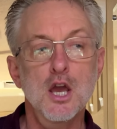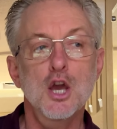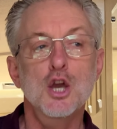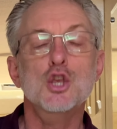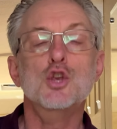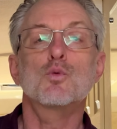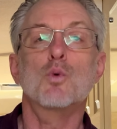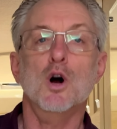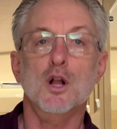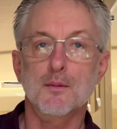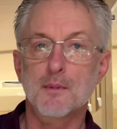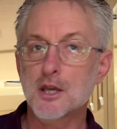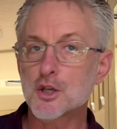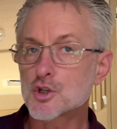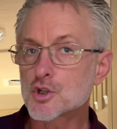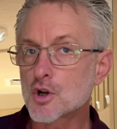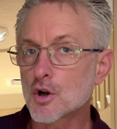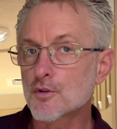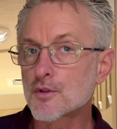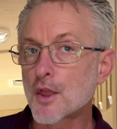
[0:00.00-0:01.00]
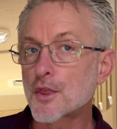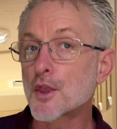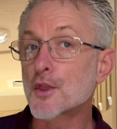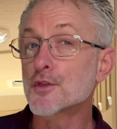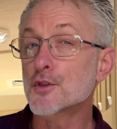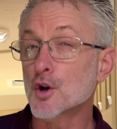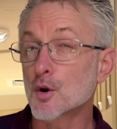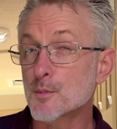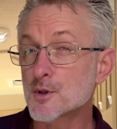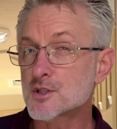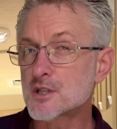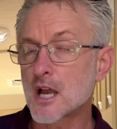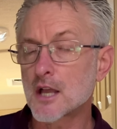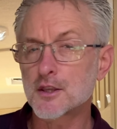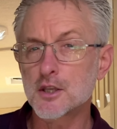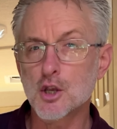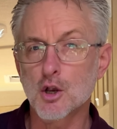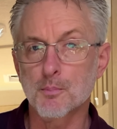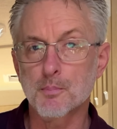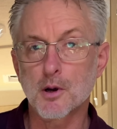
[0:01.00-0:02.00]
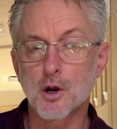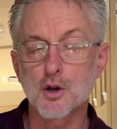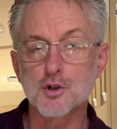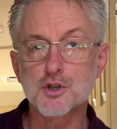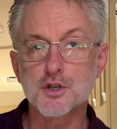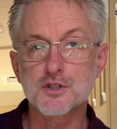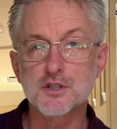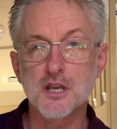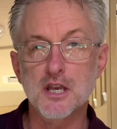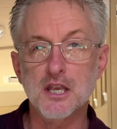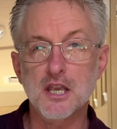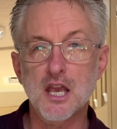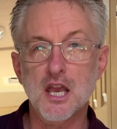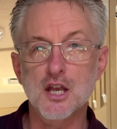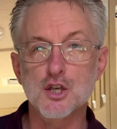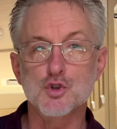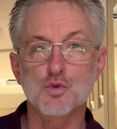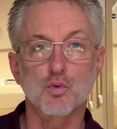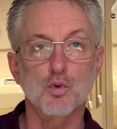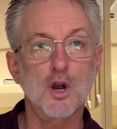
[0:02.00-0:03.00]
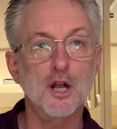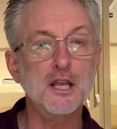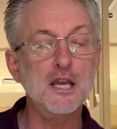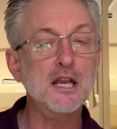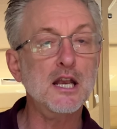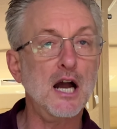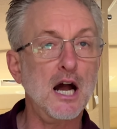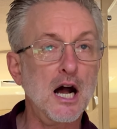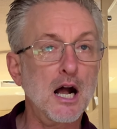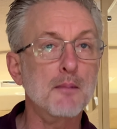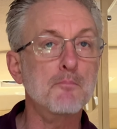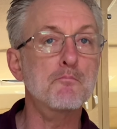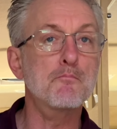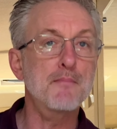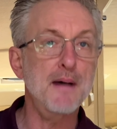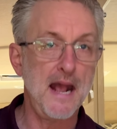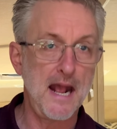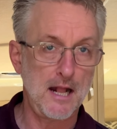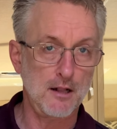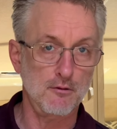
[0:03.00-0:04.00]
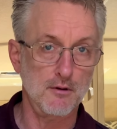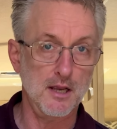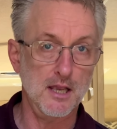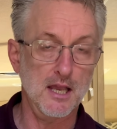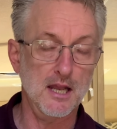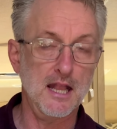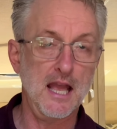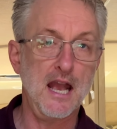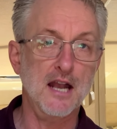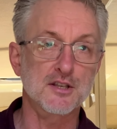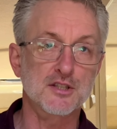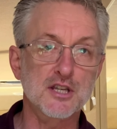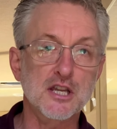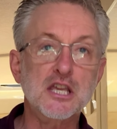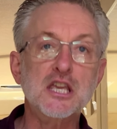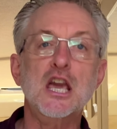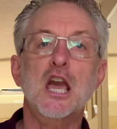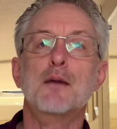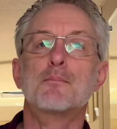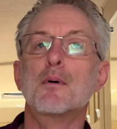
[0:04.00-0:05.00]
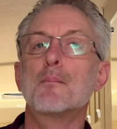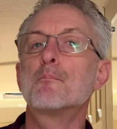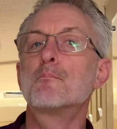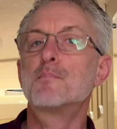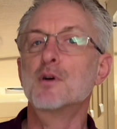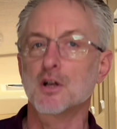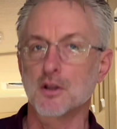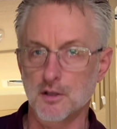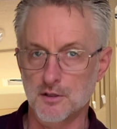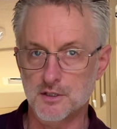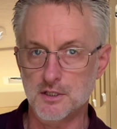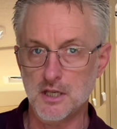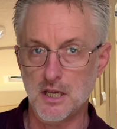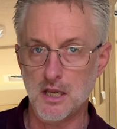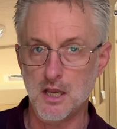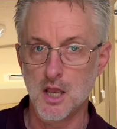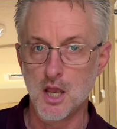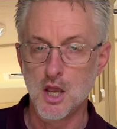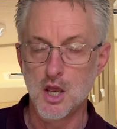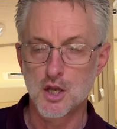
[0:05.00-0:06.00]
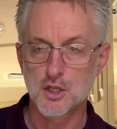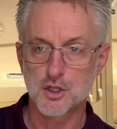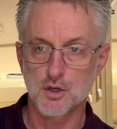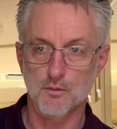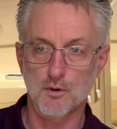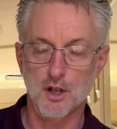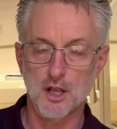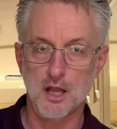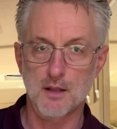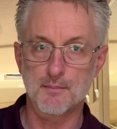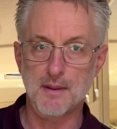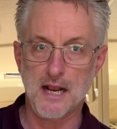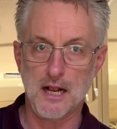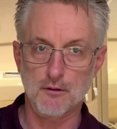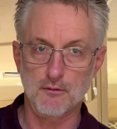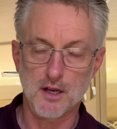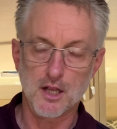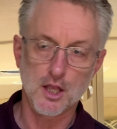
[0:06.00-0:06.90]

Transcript: you want to make sure that the thermostat that you're purchasing is running on battery. It has the capability to run on battery.